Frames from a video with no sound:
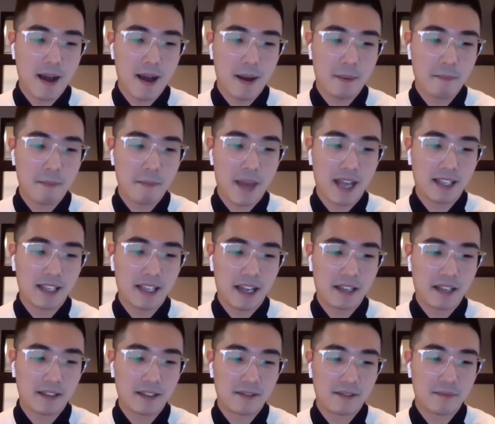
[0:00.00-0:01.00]
made
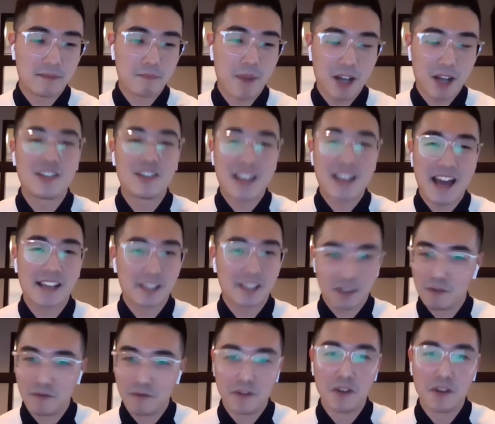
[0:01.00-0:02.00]
it much less
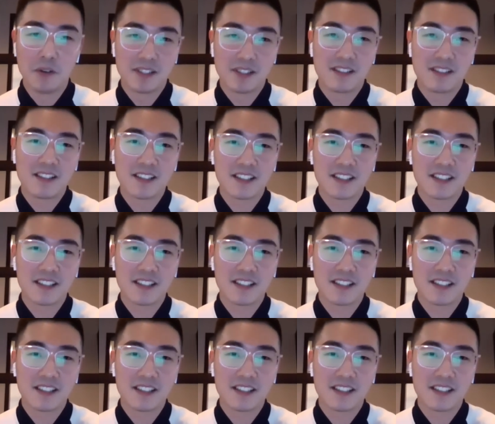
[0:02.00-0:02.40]
confused.